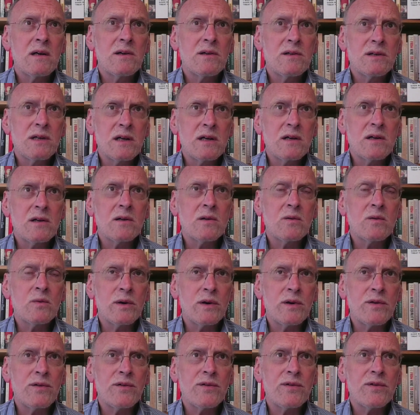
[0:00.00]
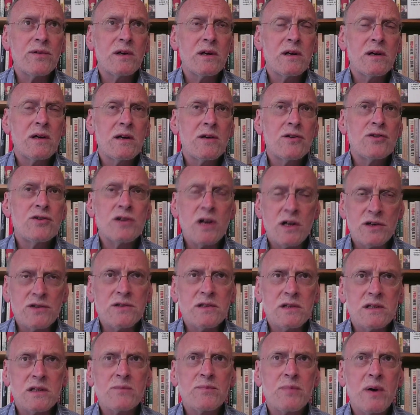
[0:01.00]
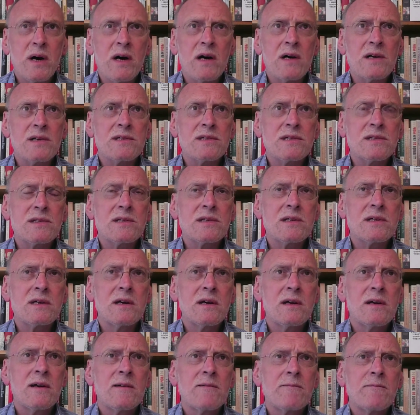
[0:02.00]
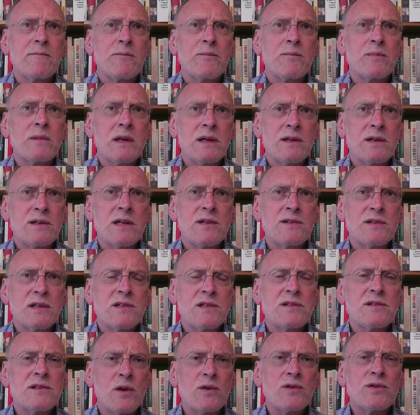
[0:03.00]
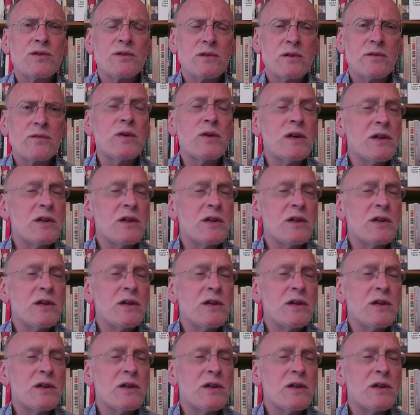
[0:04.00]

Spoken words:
deal with judging the past. It's this notion of